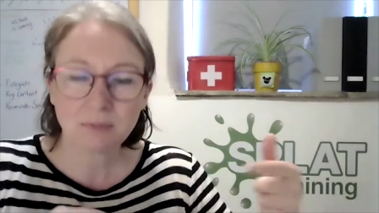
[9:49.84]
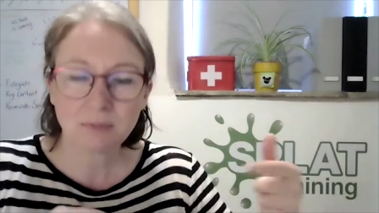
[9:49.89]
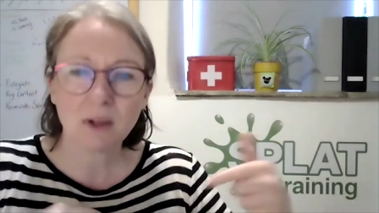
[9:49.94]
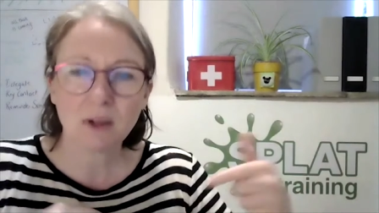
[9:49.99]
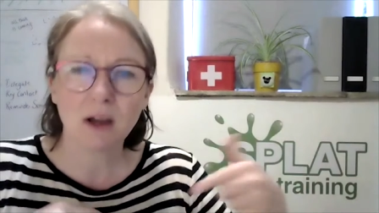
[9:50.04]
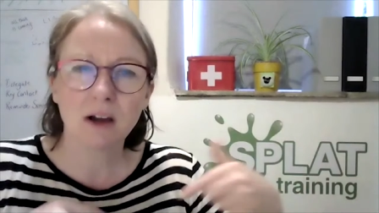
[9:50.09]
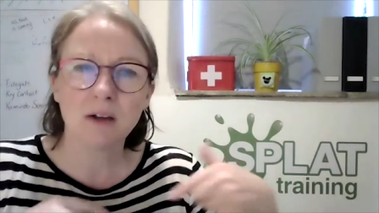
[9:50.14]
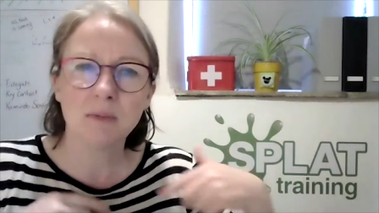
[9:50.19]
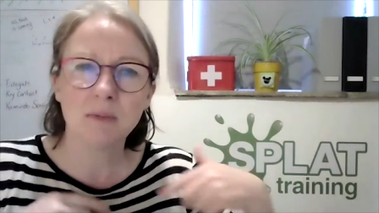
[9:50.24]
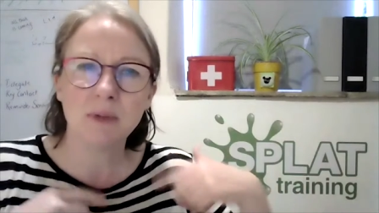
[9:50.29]

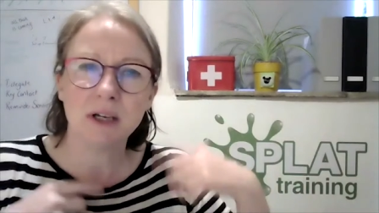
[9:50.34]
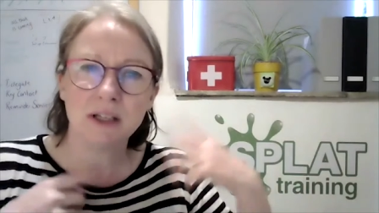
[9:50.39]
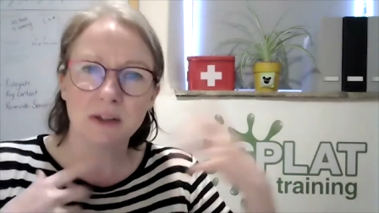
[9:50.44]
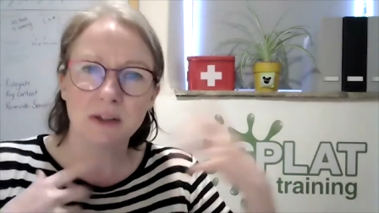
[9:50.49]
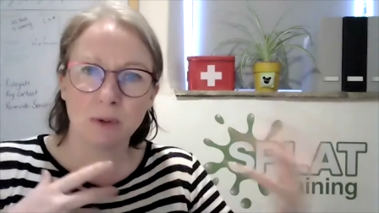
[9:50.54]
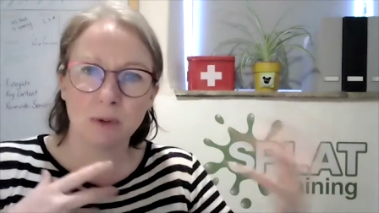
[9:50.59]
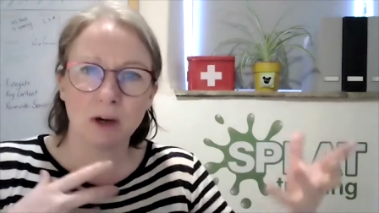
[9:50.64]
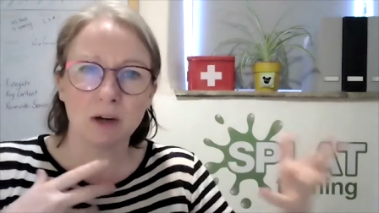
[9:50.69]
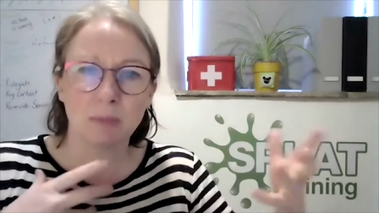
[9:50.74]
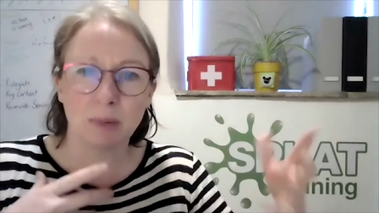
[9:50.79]
in
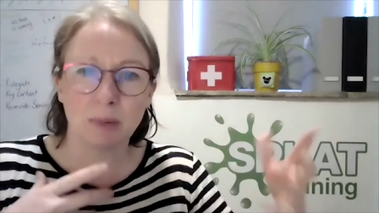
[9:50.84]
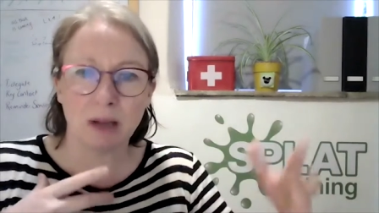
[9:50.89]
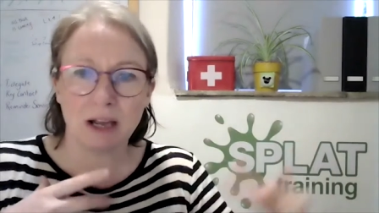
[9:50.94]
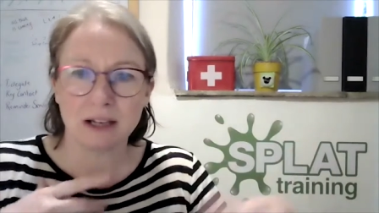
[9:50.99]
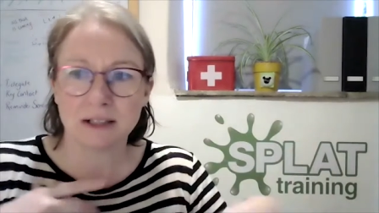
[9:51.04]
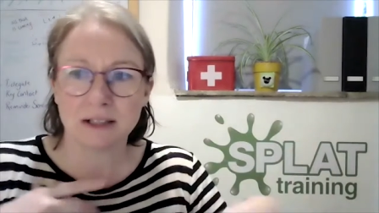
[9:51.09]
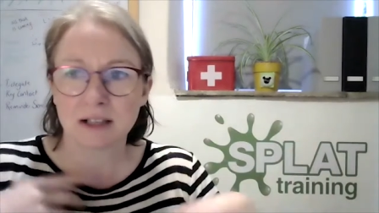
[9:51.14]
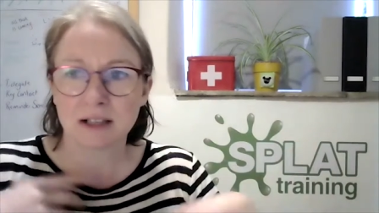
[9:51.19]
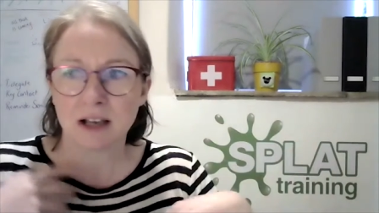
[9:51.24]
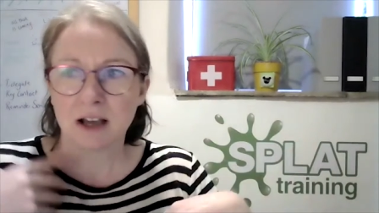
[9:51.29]
the
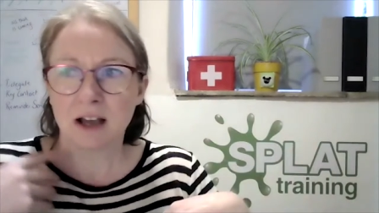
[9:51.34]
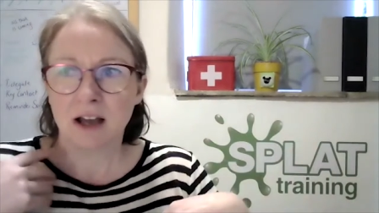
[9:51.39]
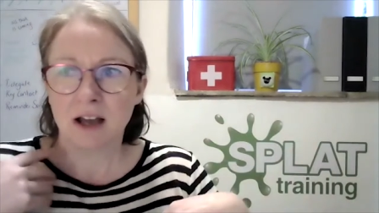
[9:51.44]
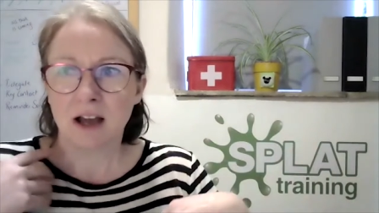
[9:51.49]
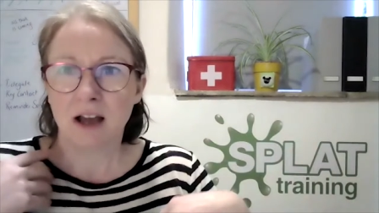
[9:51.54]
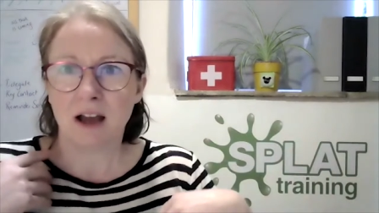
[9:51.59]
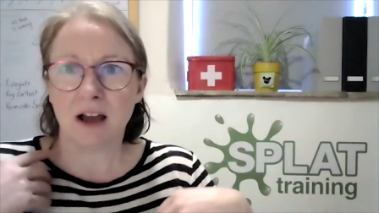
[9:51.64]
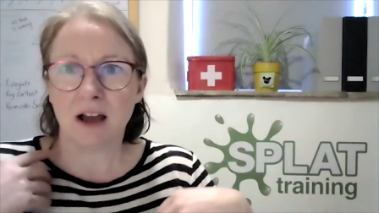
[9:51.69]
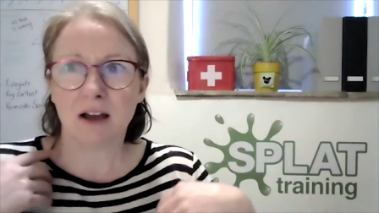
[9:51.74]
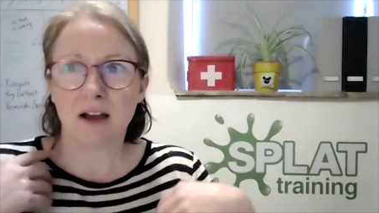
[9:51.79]
workplace,
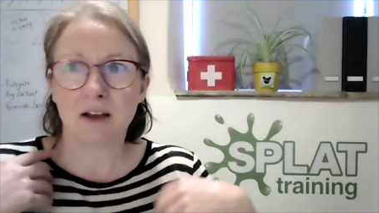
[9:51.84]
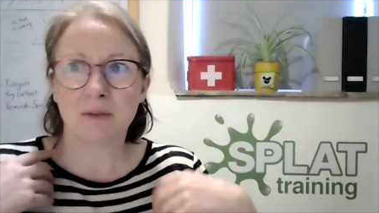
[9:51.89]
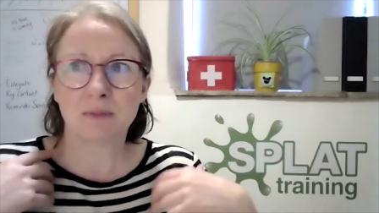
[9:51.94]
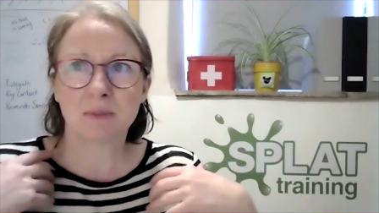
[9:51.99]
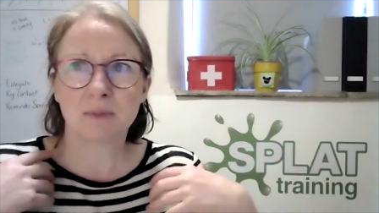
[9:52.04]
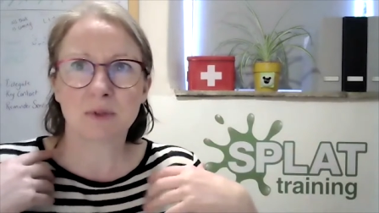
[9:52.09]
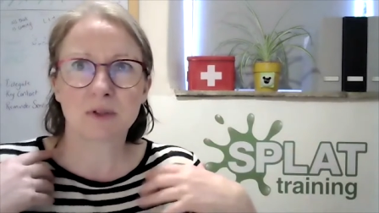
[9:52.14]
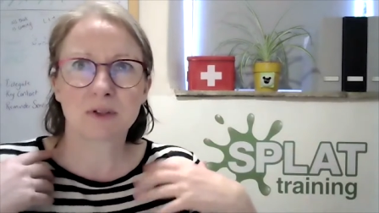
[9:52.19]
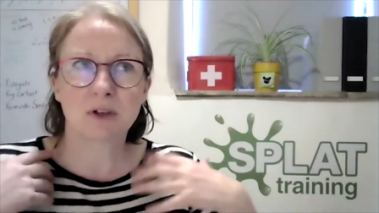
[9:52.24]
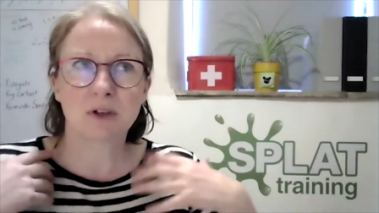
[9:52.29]

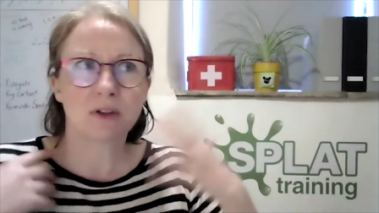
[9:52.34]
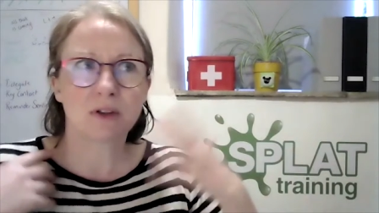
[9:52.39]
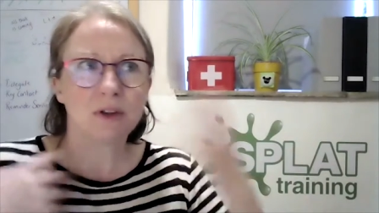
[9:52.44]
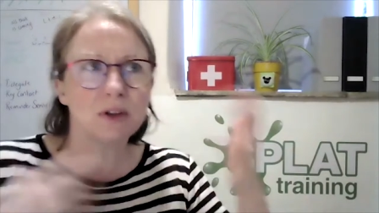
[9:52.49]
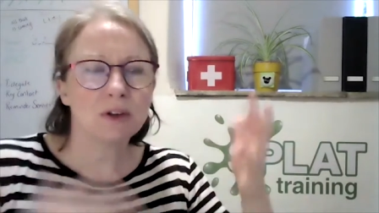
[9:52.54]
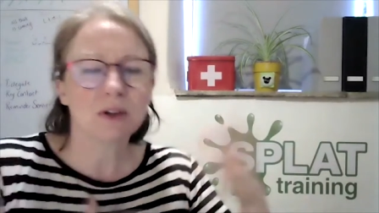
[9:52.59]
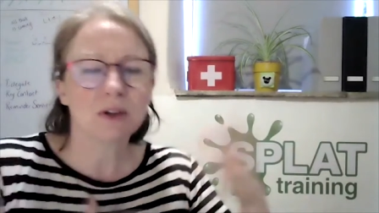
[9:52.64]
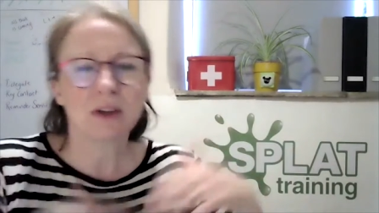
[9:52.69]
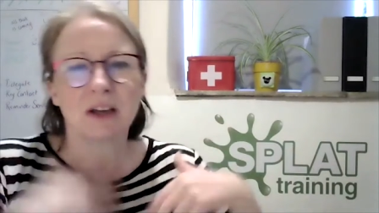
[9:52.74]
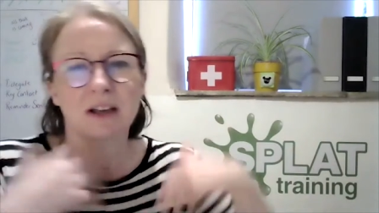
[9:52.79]
so that
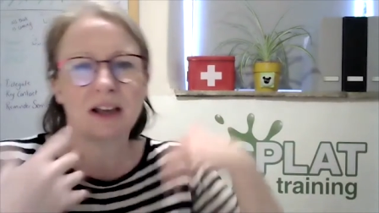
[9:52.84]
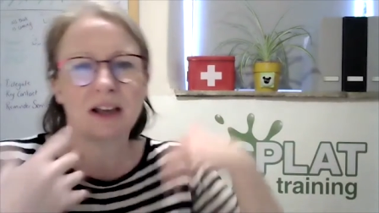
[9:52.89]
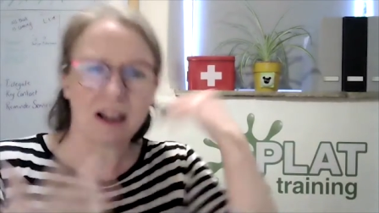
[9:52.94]
you